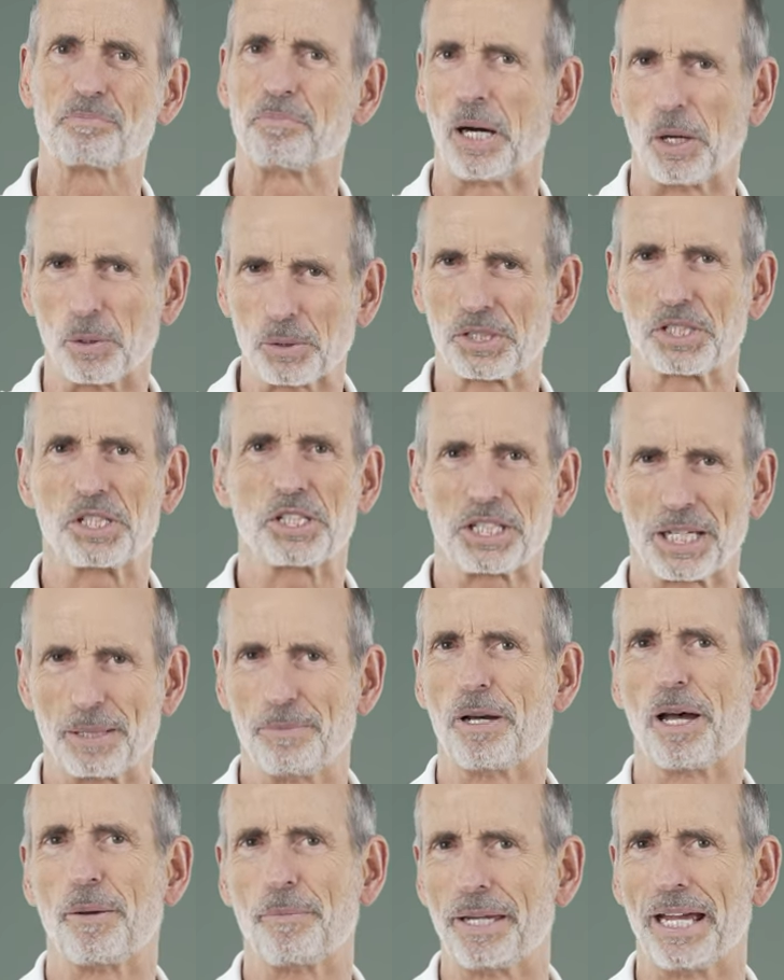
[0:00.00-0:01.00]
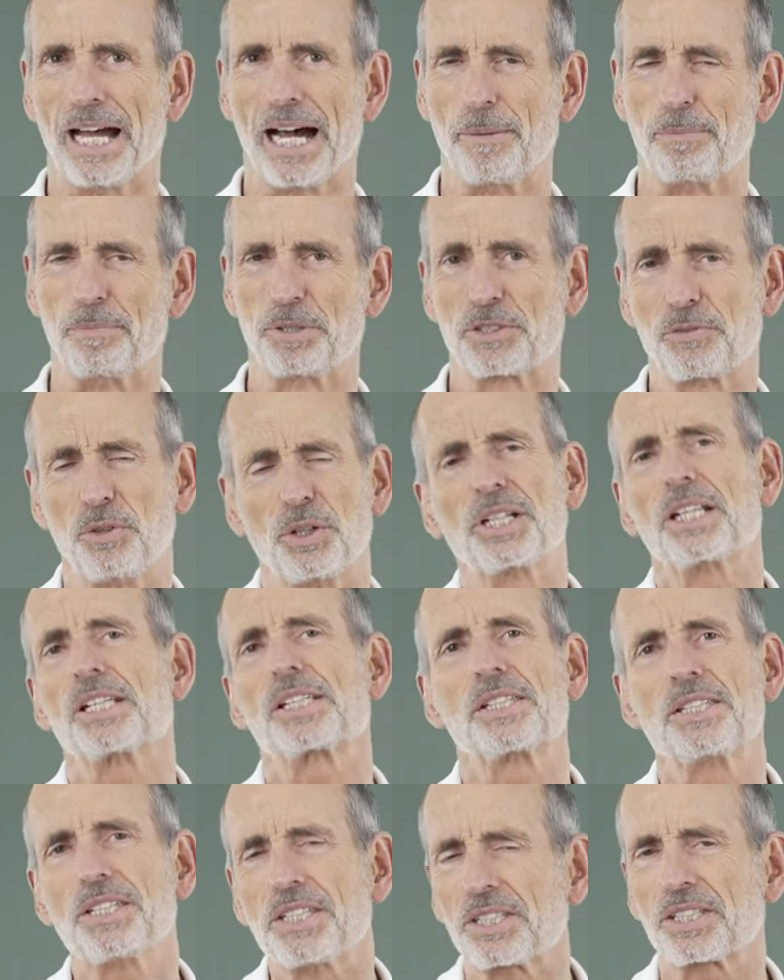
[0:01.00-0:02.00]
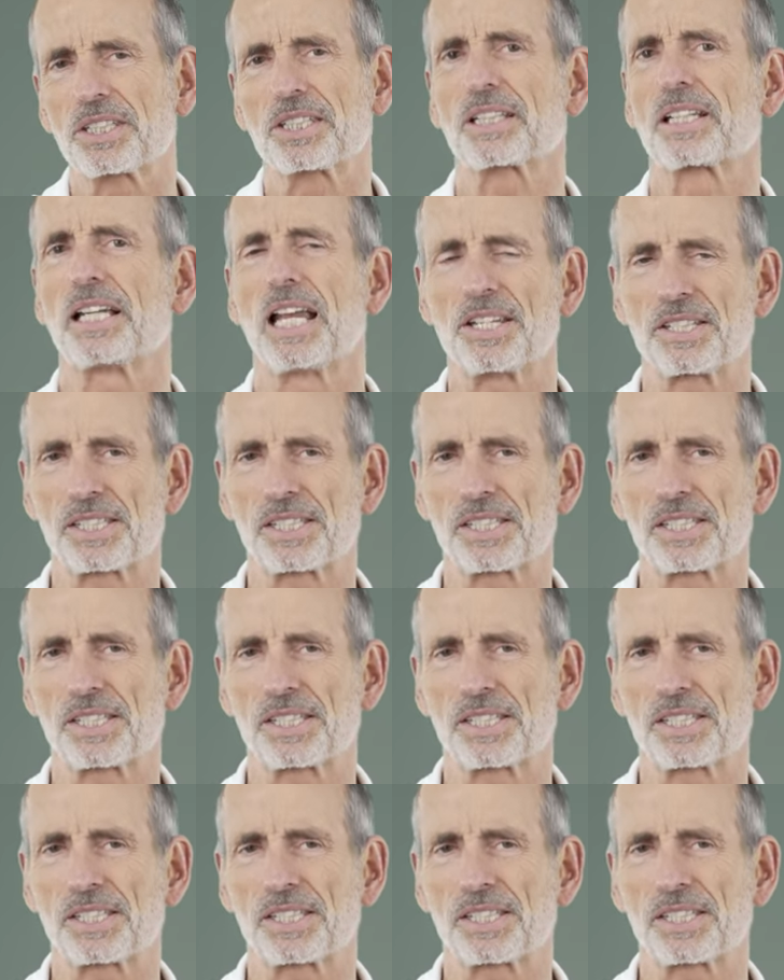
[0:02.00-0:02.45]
and so does the teeth grinding. Maybe not